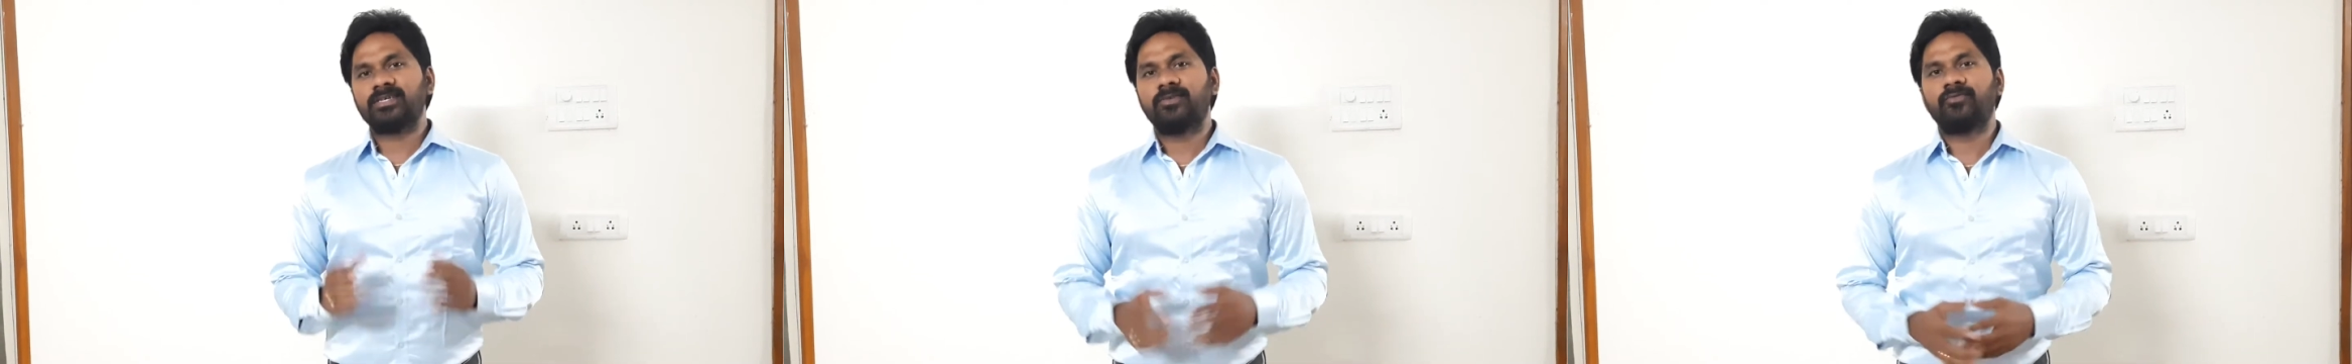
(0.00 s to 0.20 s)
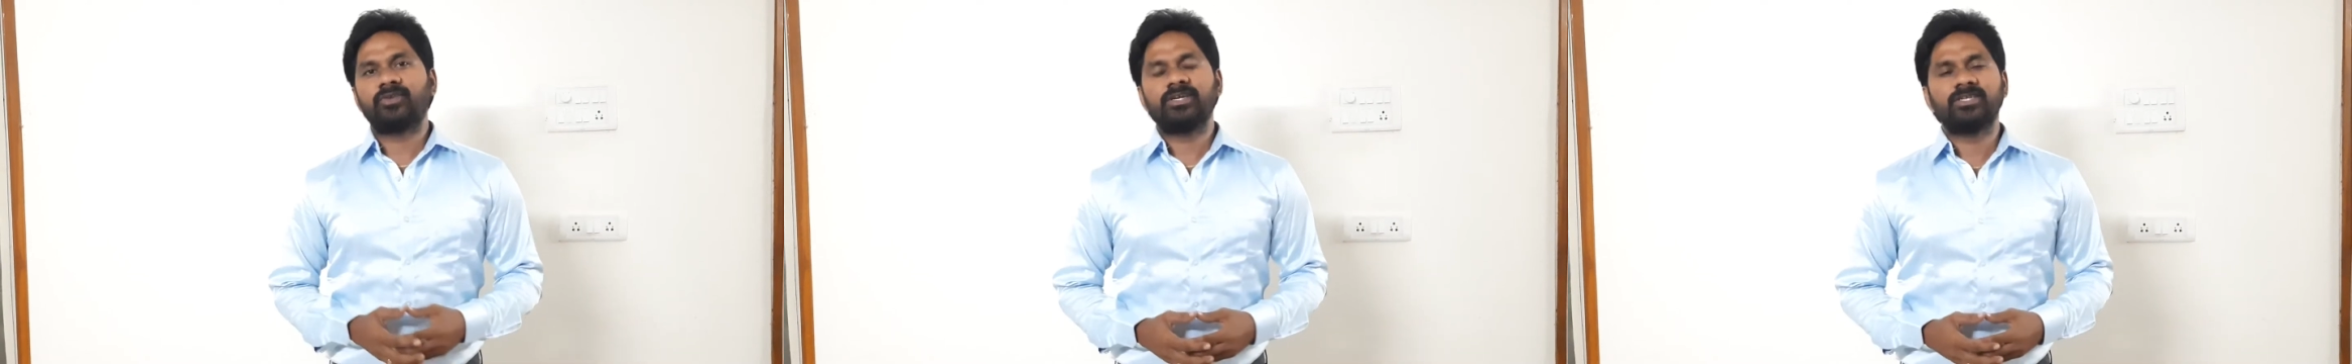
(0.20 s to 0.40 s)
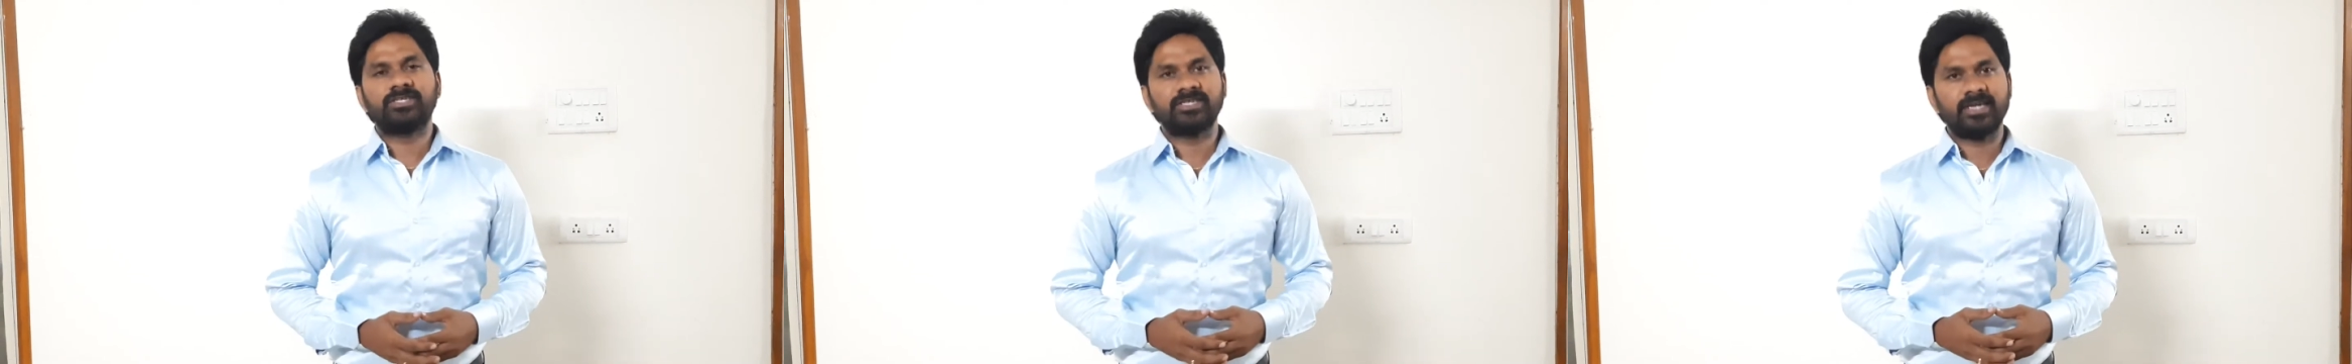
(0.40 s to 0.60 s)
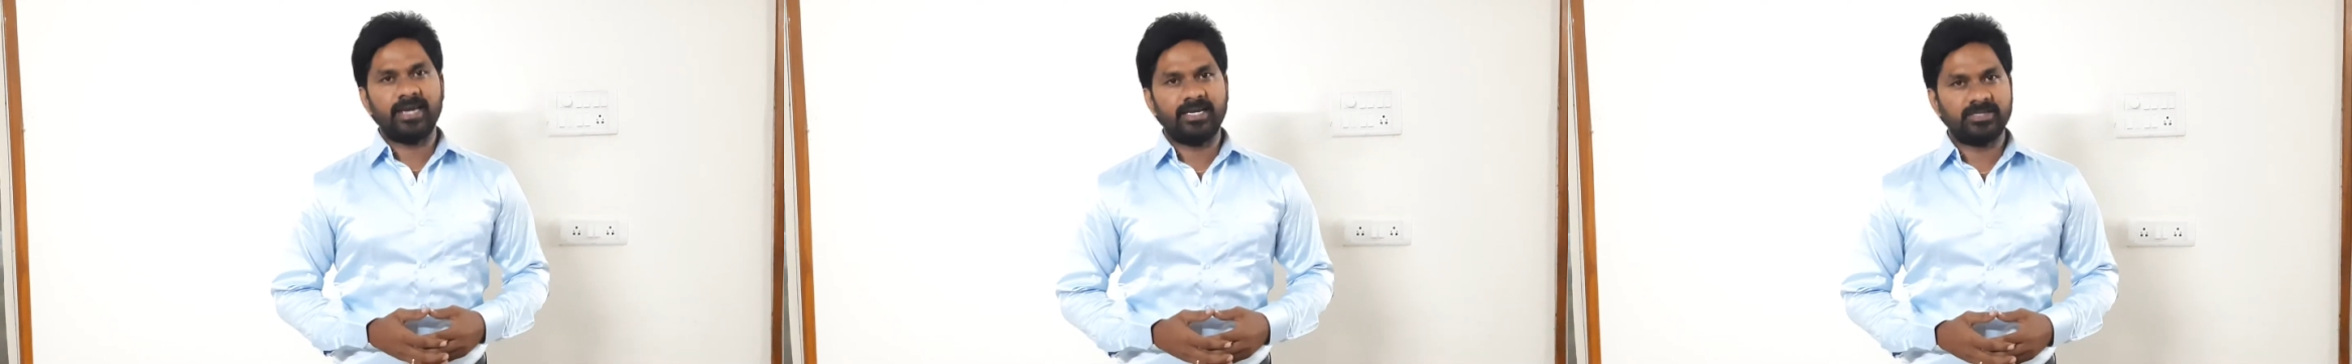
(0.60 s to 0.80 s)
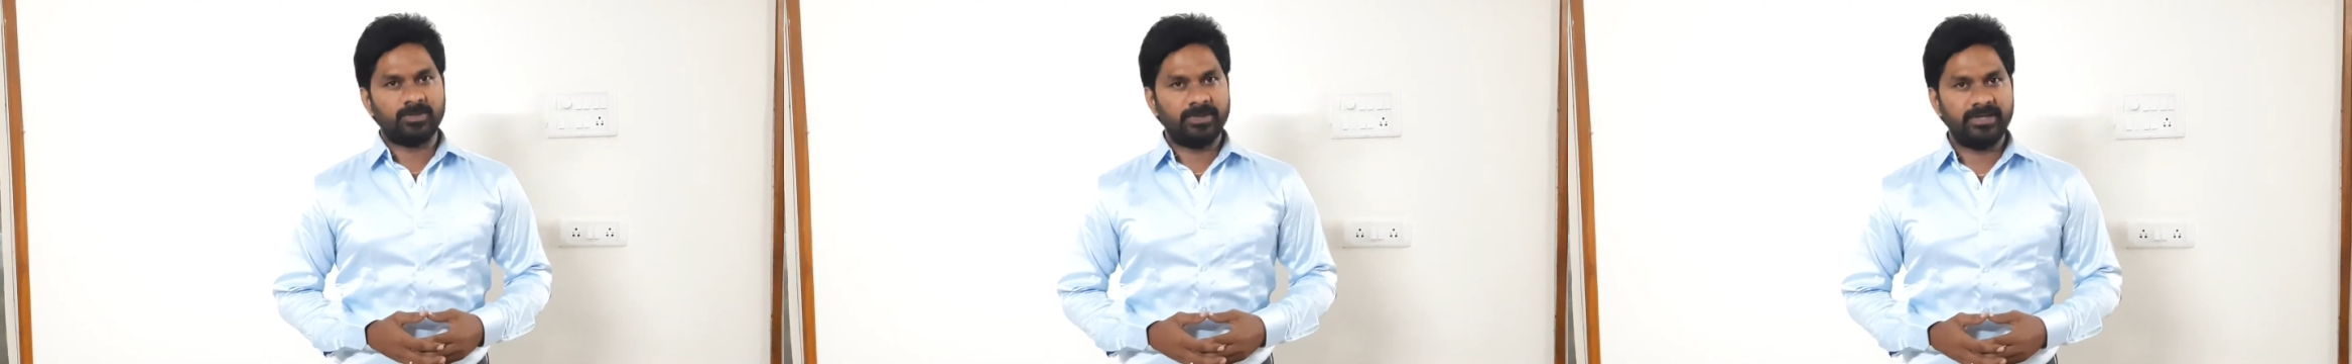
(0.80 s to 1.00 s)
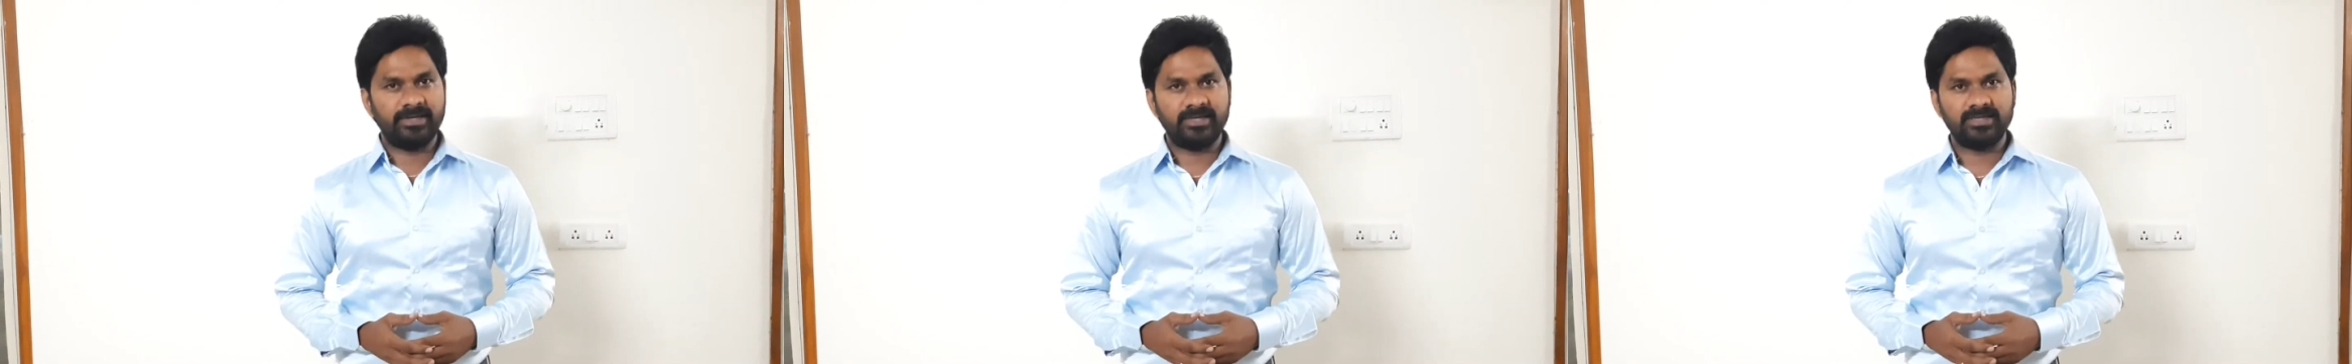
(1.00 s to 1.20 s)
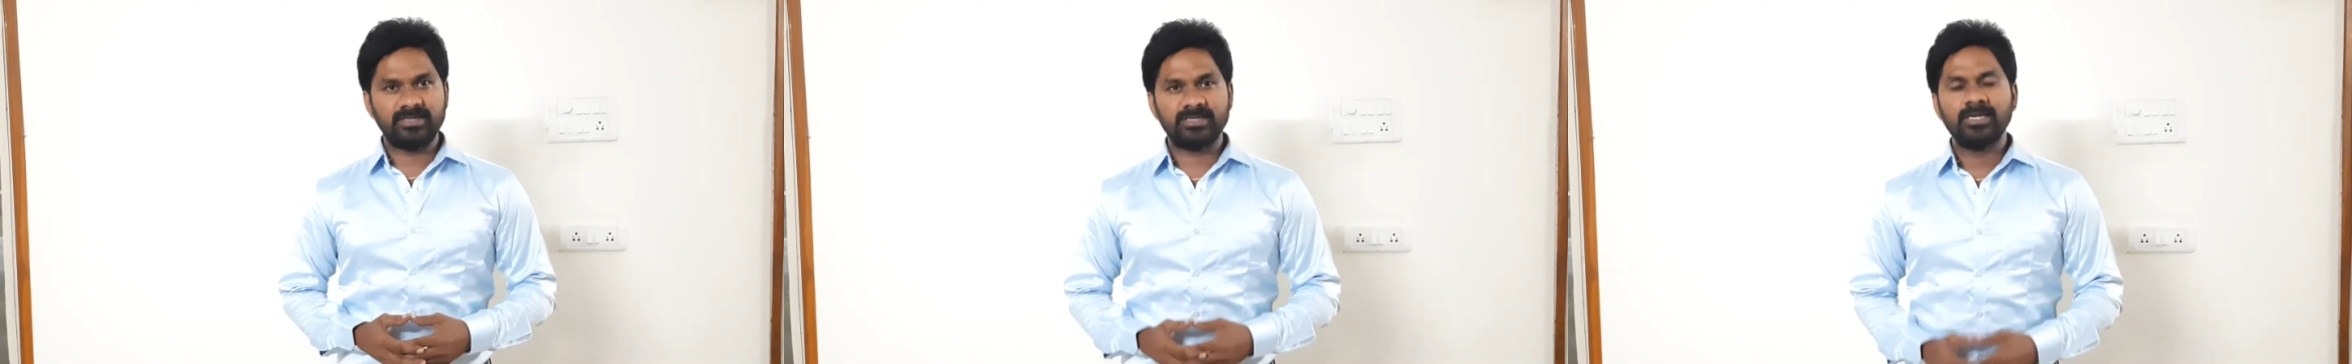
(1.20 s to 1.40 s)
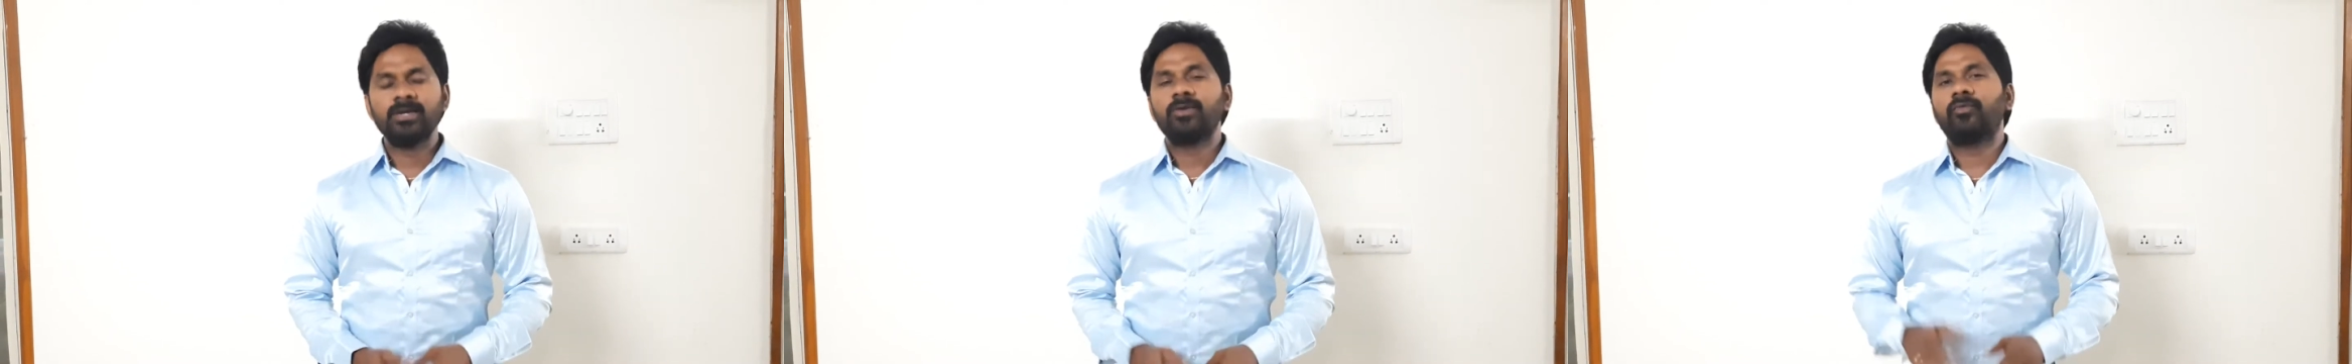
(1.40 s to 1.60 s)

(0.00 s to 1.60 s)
of teaching experience.